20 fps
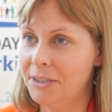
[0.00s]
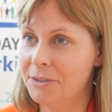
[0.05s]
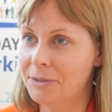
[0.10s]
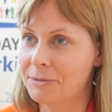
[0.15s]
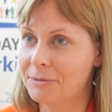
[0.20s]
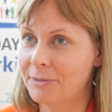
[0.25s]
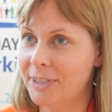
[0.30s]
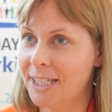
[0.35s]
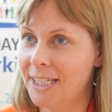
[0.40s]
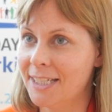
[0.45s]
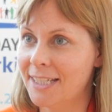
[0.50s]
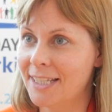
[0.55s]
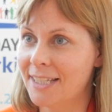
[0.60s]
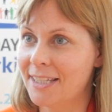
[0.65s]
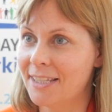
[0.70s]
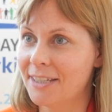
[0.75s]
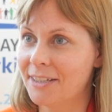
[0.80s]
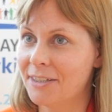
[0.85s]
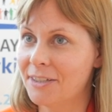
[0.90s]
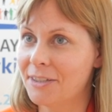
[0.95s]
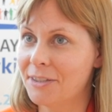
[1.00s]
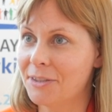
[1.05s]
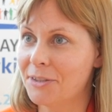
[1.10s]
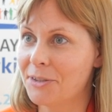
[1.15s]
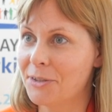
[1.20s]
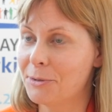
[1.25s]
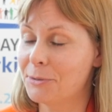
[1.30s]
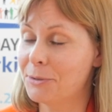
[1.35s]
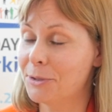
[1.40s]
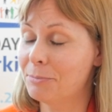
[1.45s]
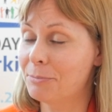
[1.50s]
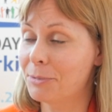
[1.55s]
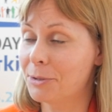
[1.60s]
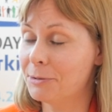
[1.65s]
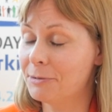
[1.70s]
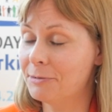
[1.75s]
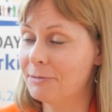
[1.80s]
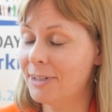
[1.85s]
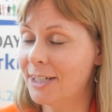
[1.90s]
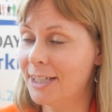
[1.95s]
to raise the so-called
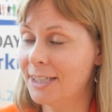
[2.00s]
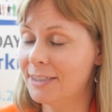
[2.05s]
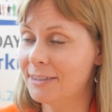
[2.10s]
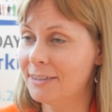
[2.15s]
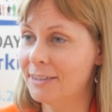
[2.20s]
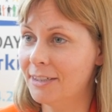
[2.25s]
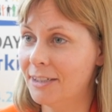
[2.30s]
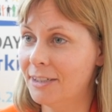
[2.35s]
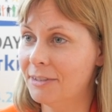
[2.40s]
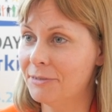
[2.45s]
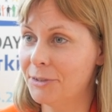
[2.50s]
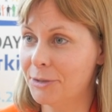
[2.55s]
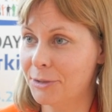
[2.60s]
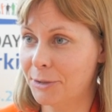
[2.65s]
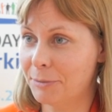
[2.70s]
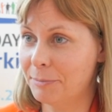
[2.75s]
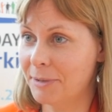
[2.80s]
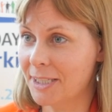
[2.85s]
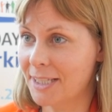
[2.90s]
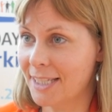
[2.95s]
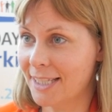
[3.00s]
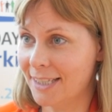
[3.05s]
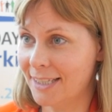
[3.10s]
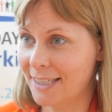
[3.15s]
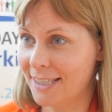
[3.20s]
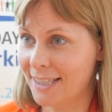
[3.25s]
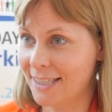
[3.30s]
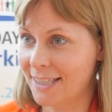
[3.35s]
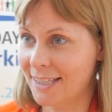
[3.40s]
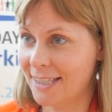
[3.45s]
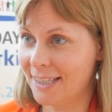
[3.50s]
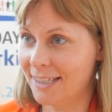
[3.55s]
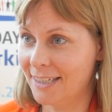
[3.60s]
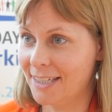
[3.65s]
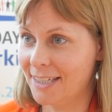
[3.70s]
profile of the European Citizens